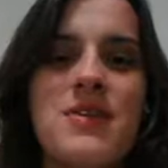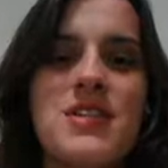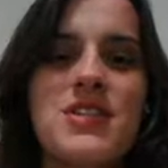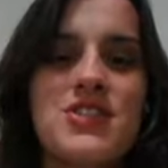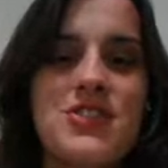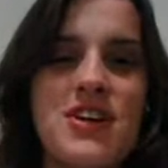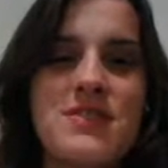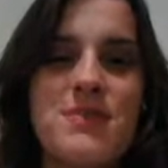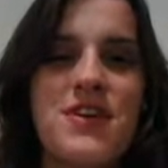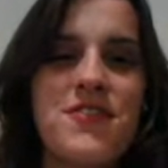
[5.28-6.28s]
going to
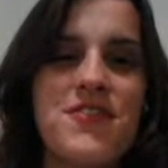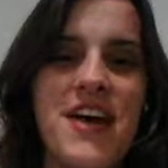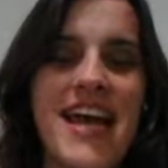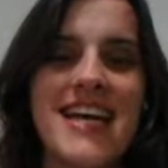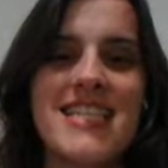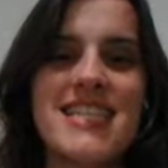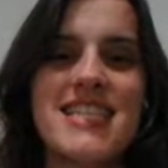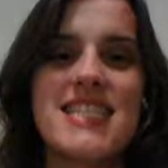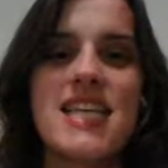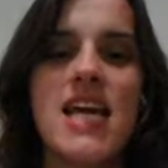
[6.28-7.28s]
Strasbourg,
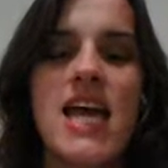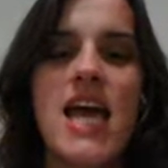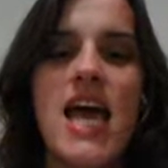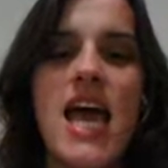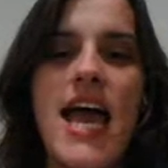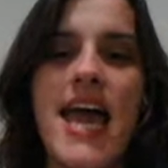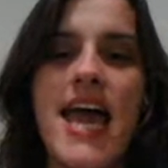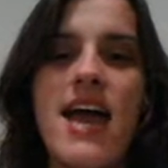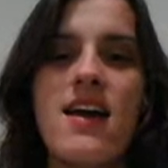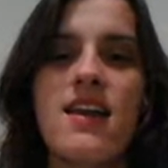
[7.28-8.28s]
France,
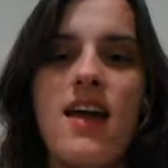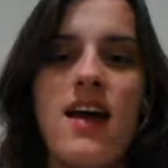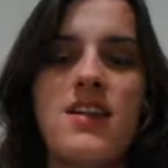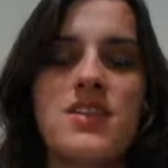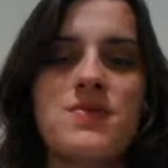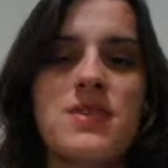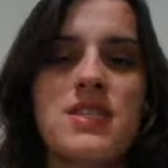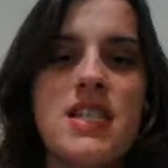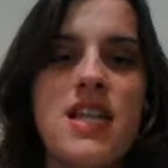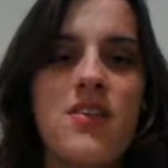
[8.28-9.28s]
and I just wanted
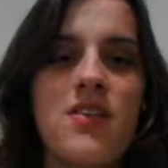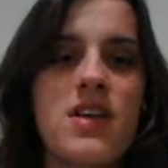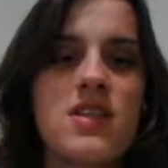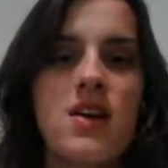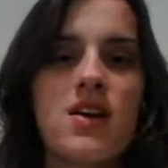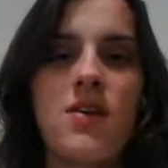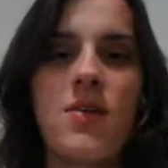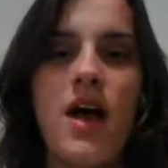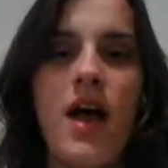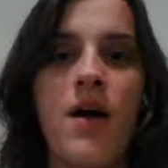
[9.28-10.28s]
to let you guys
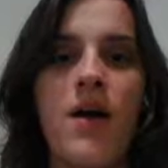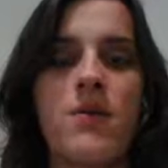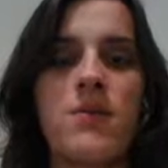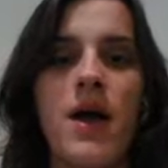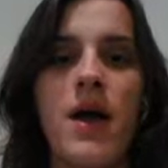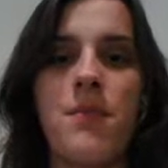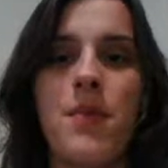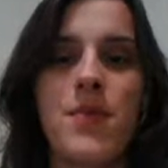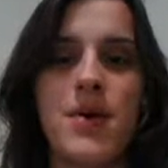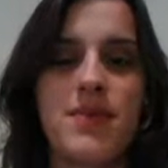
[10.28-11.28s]
know how I
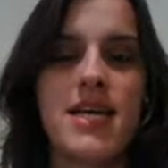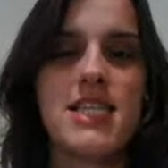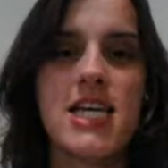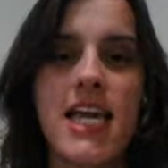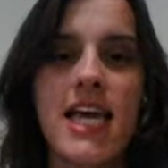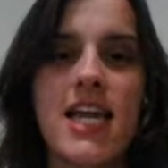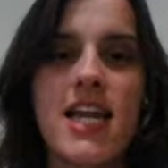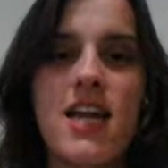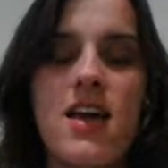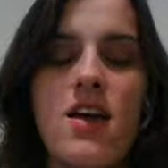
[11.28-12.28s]
bought my plane ticket.
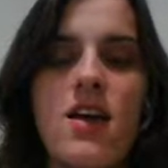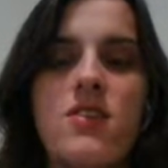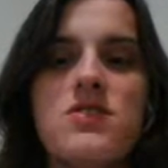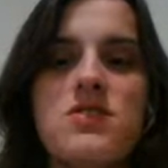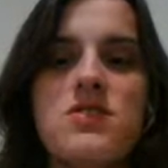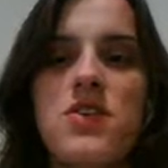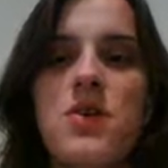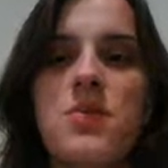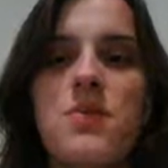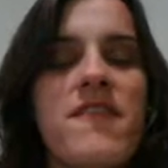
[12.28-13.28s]

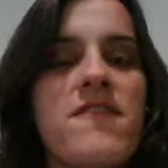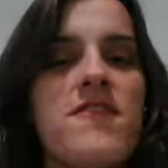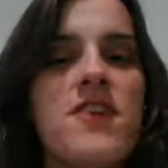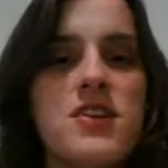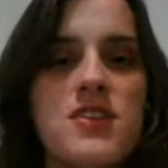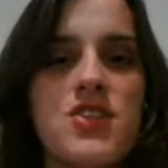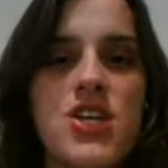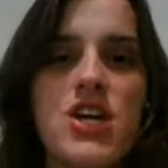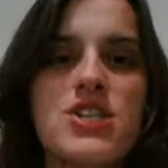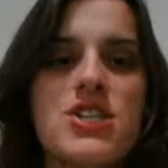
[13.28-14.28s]
So my first
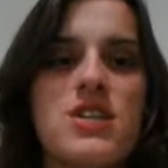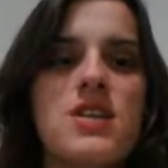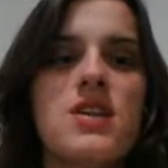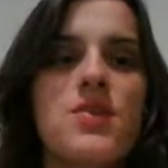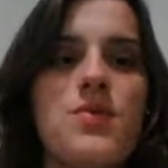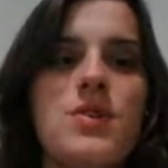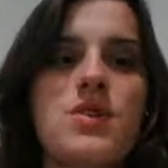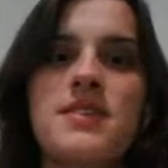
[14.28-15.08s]
suggestion, which